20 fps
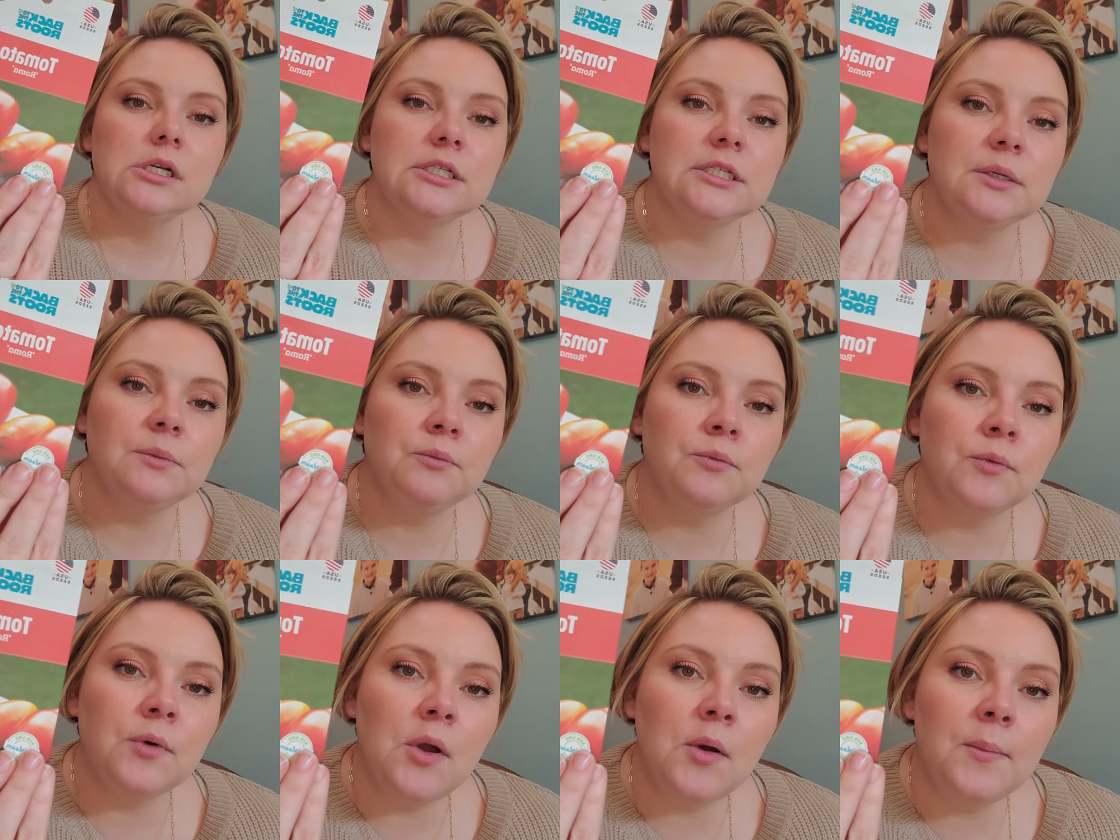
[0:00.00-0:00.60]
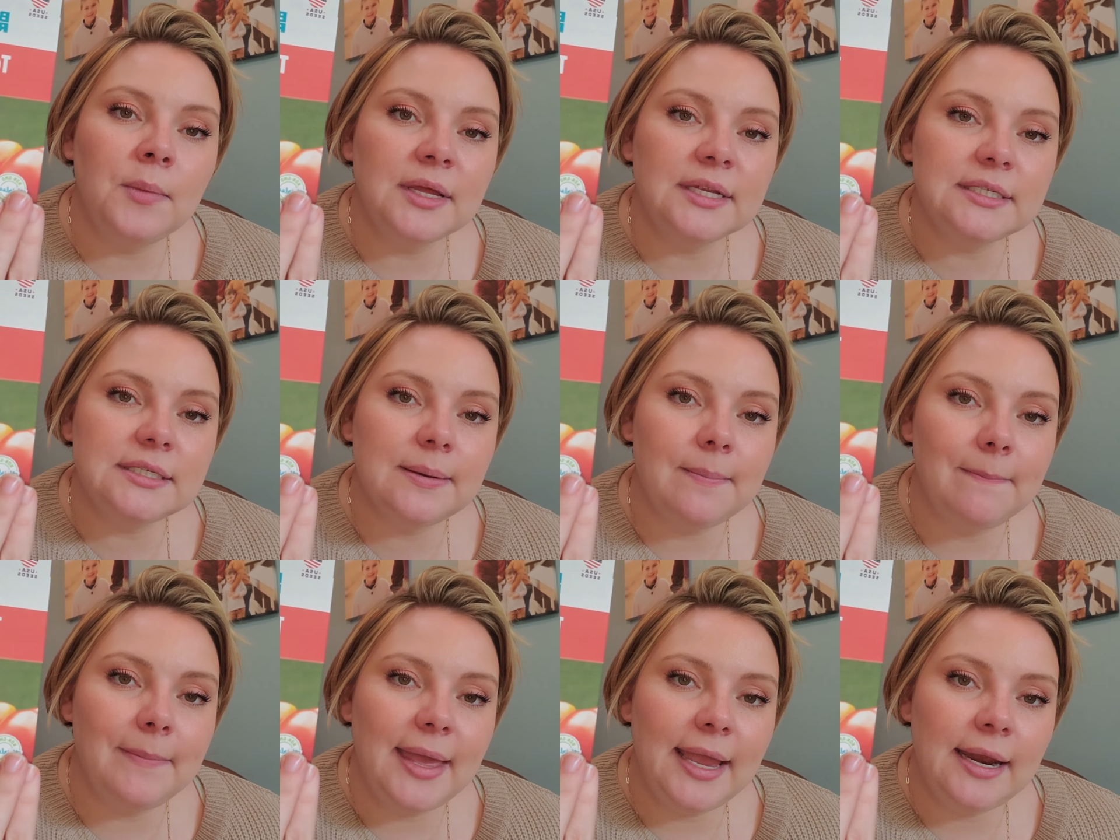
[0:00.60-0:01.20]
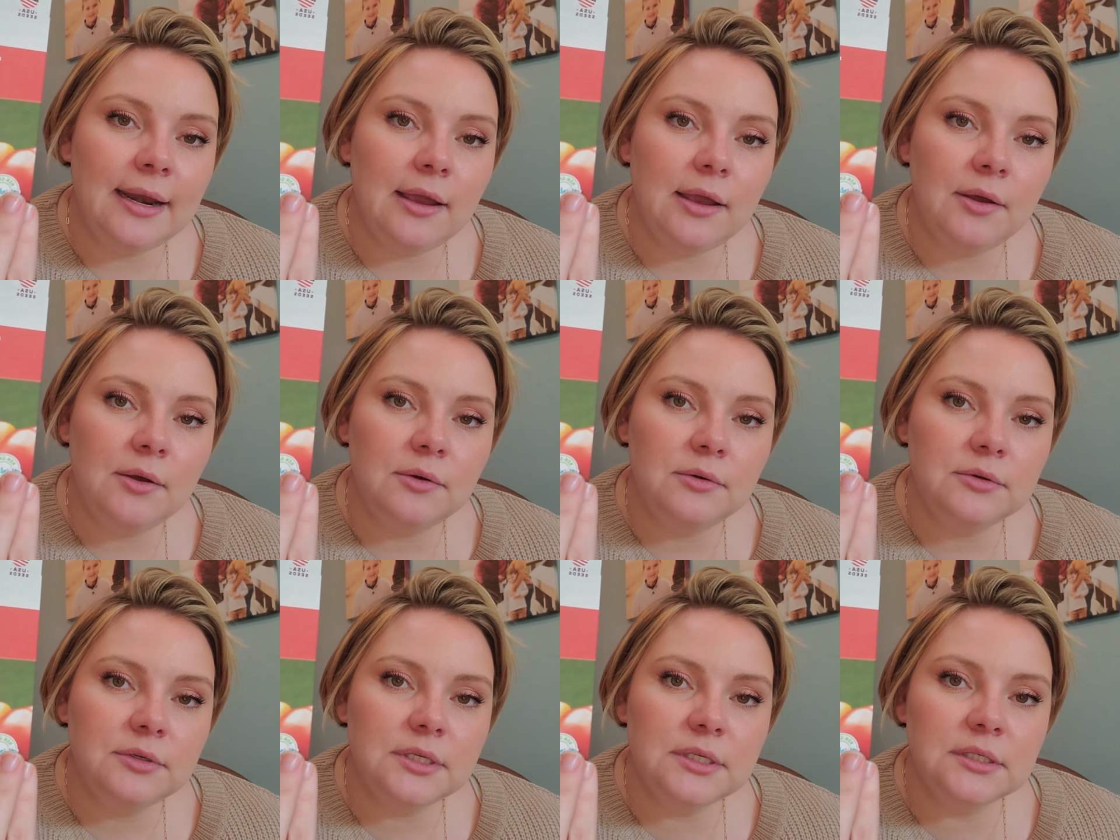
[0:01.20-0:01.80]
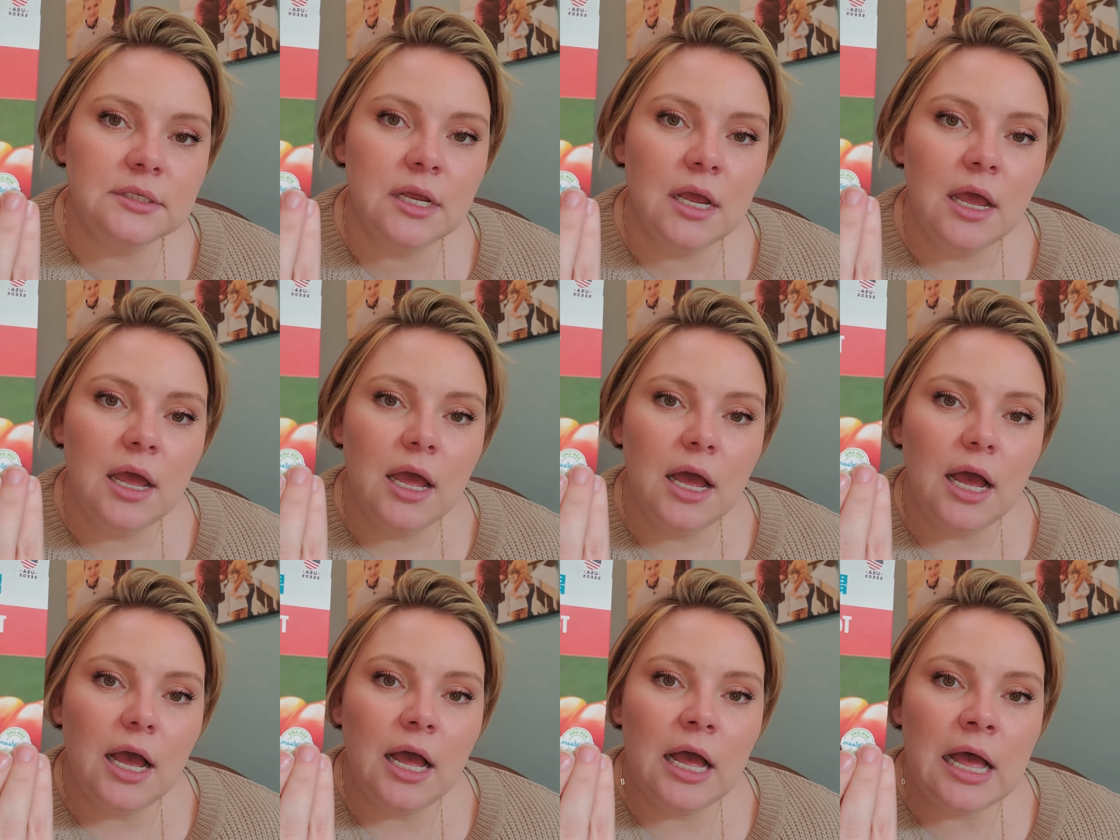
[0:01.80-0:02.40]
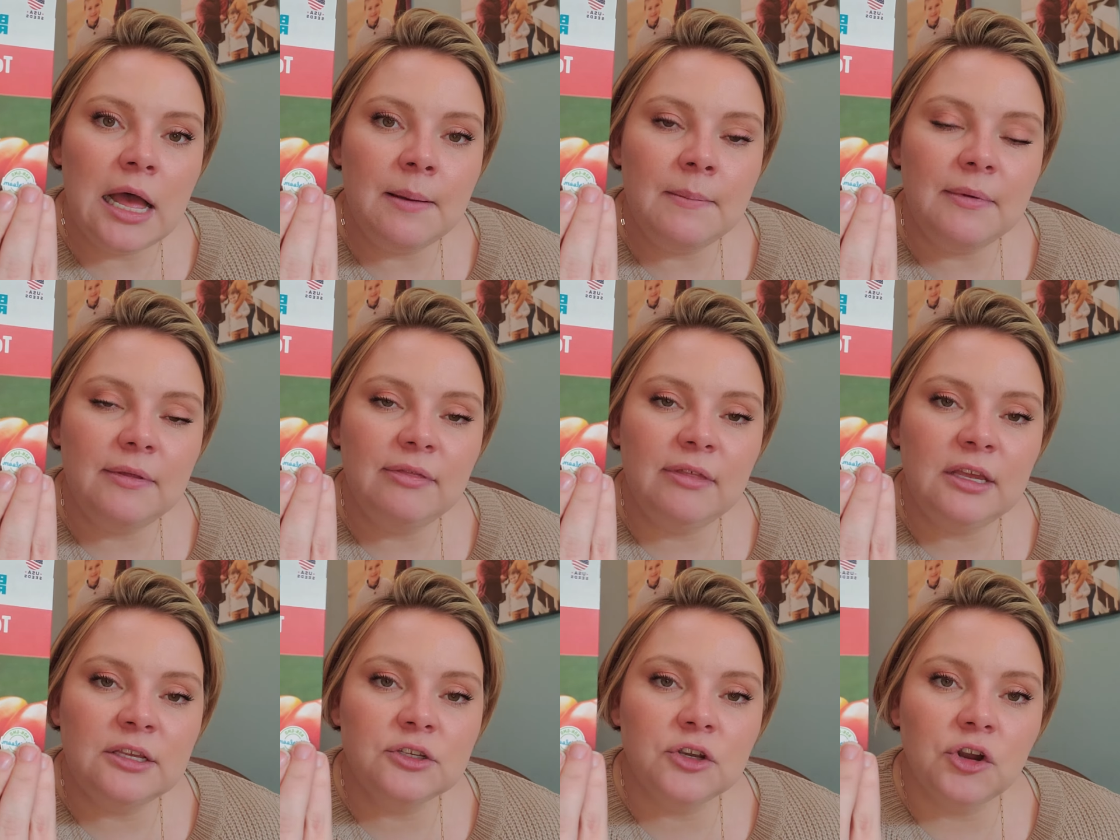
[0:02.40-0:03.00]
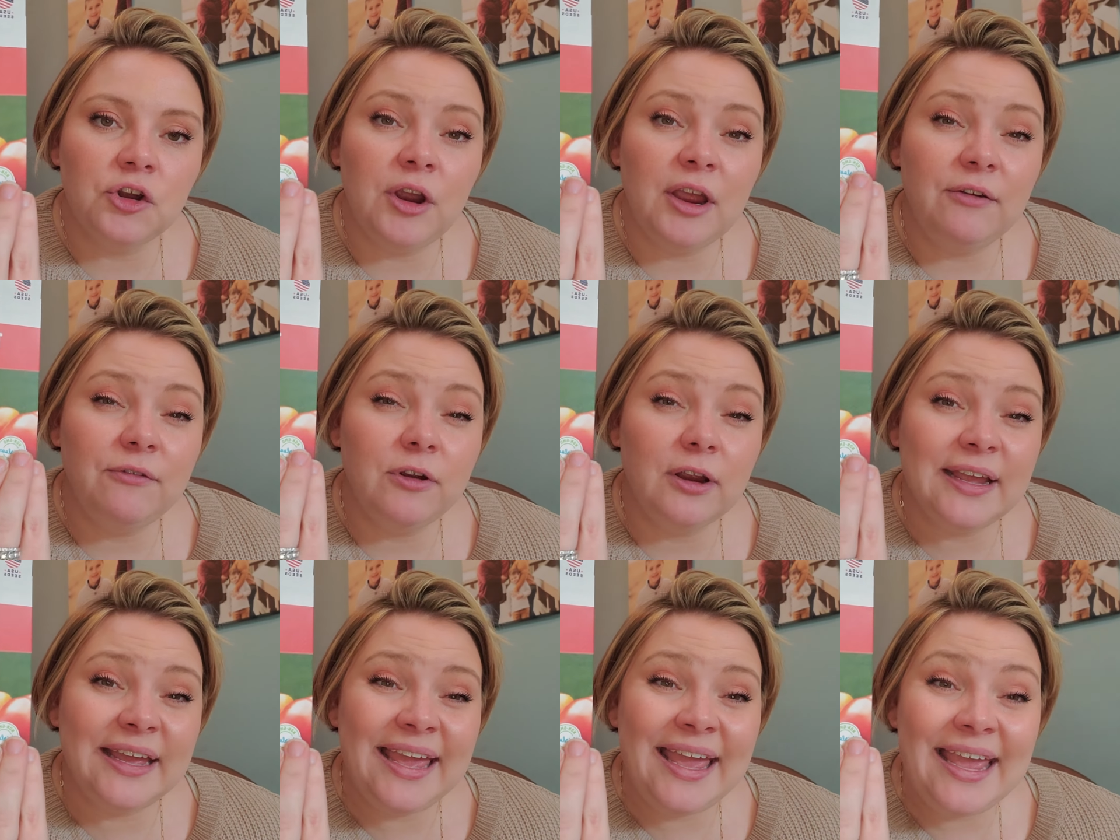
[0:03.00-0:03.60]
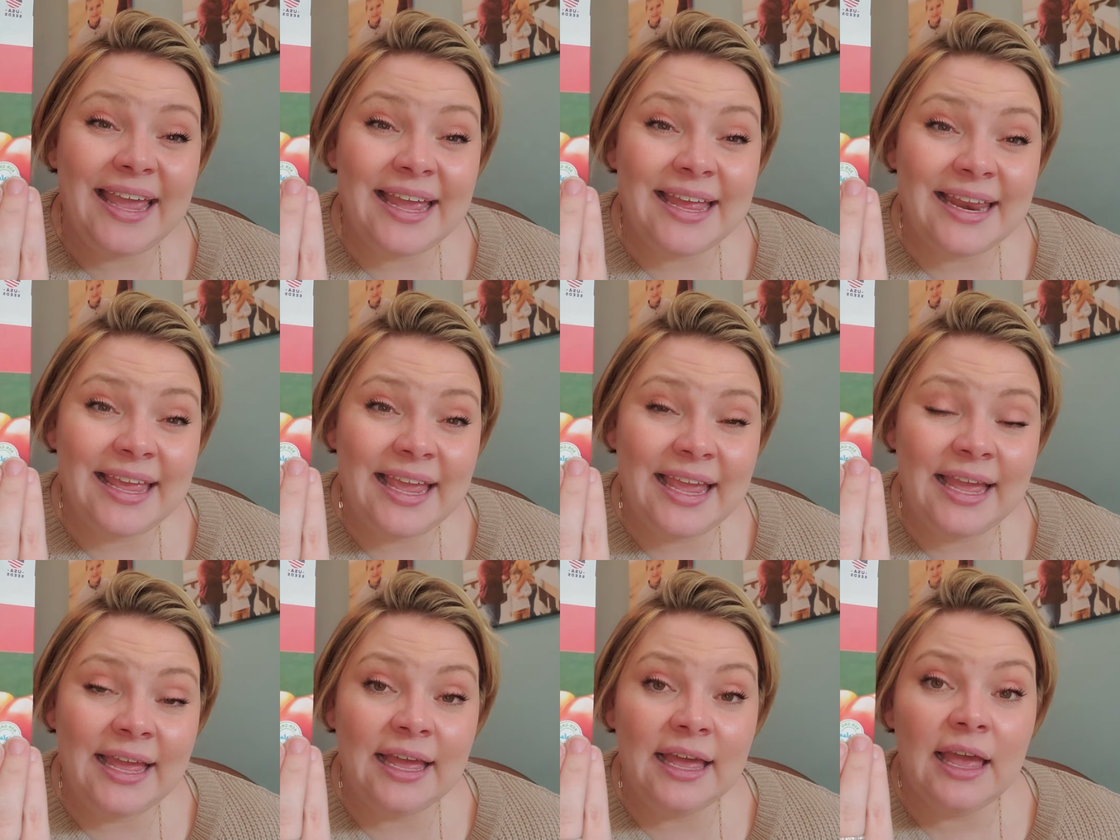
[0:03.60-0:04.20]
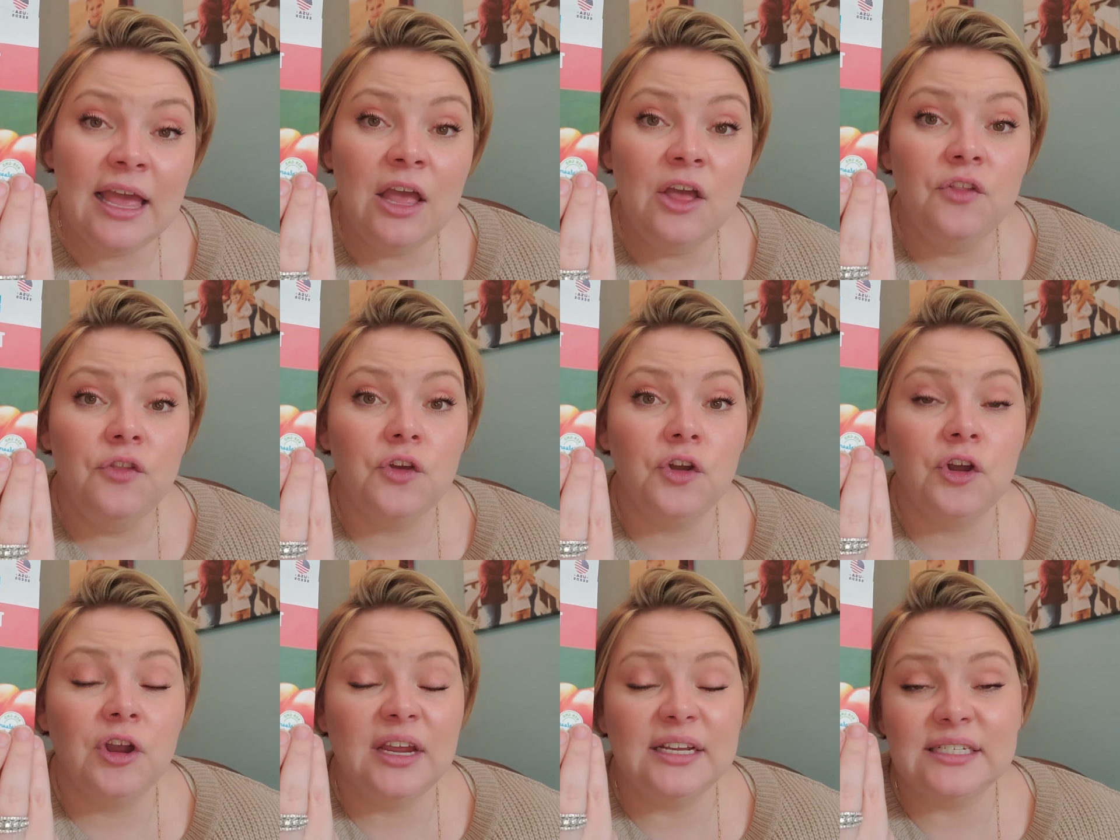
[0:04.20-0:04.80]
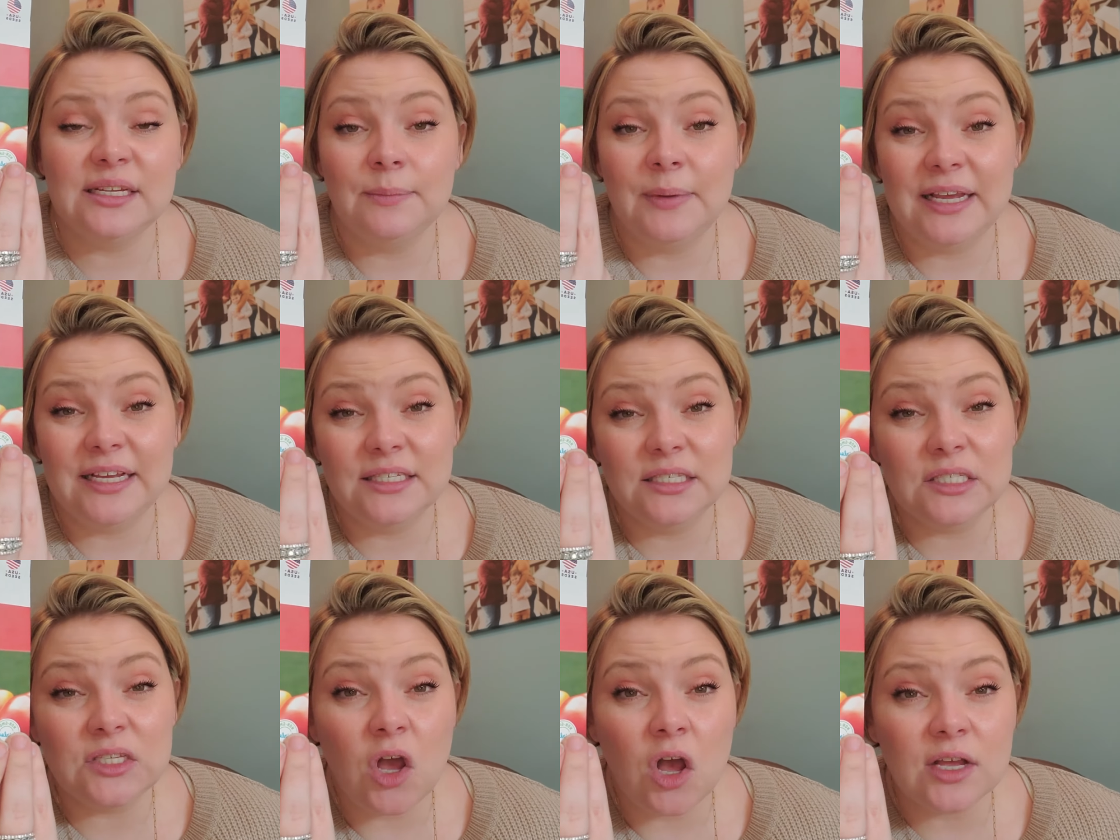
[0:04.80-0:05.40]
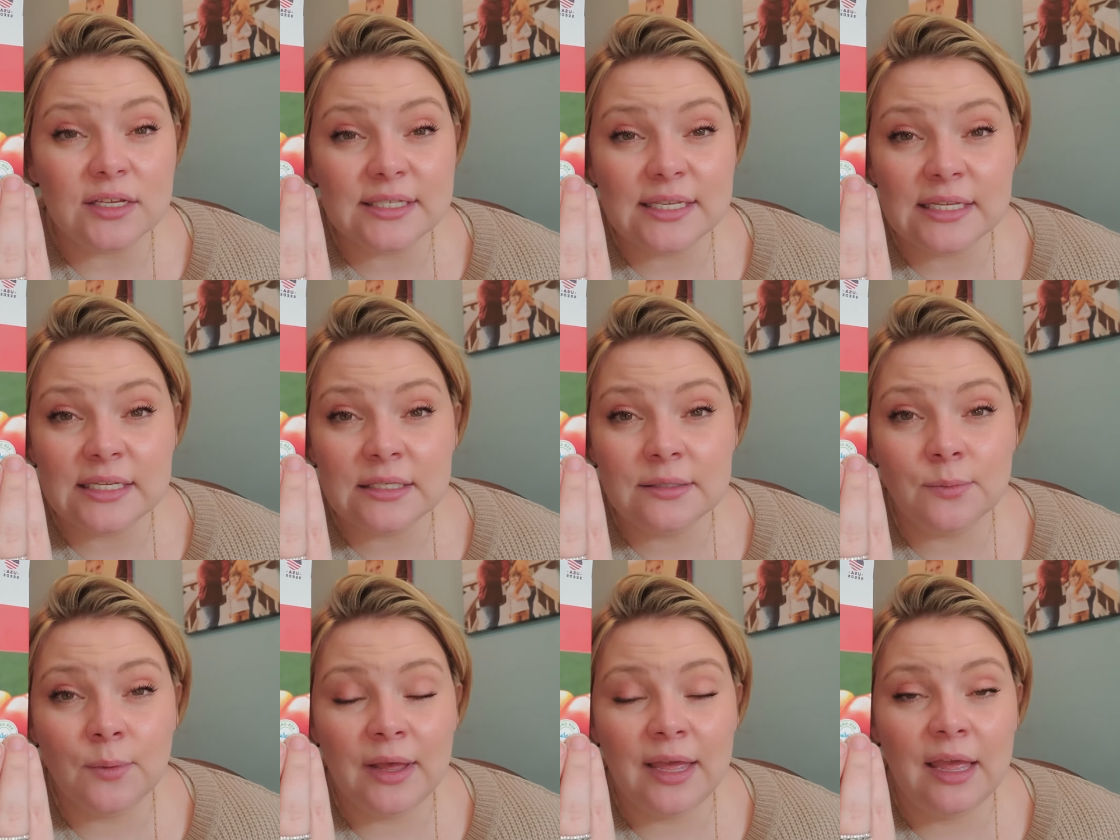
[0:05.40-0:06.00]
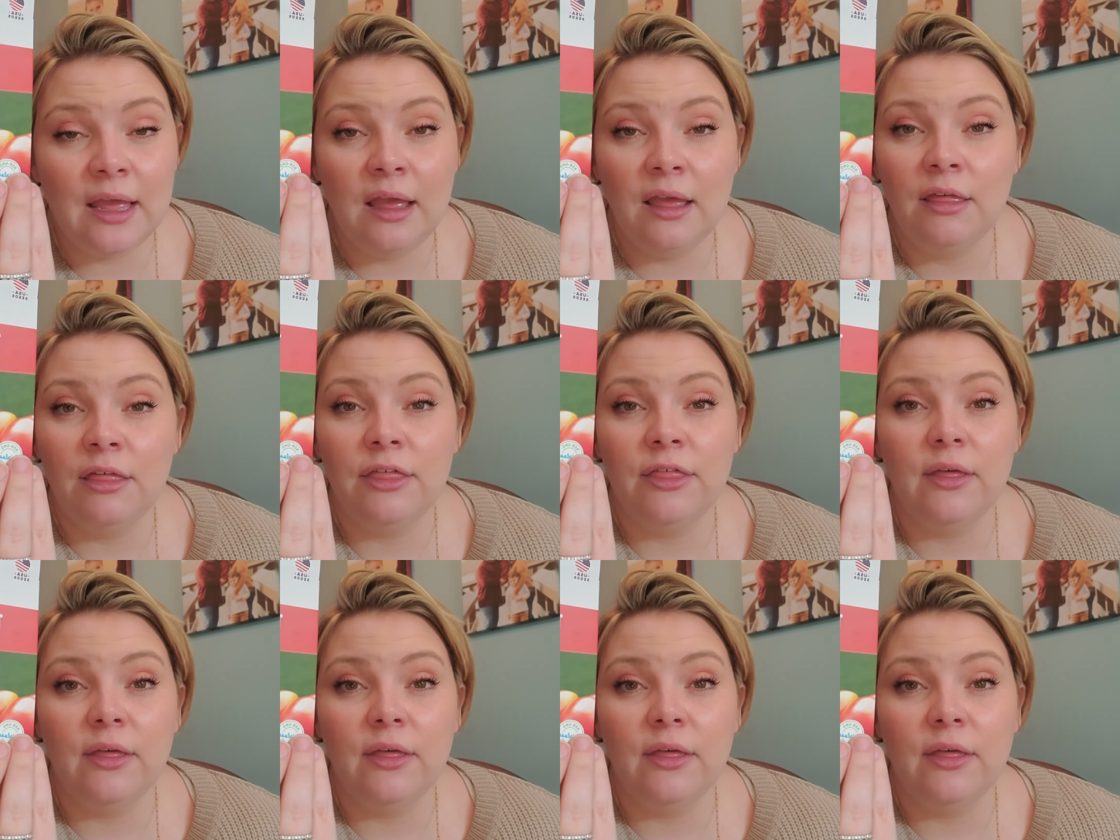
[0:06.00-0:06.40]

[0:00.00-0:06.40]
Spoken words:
Roma tomatoes. These are great for canning. They're great to make sauces with,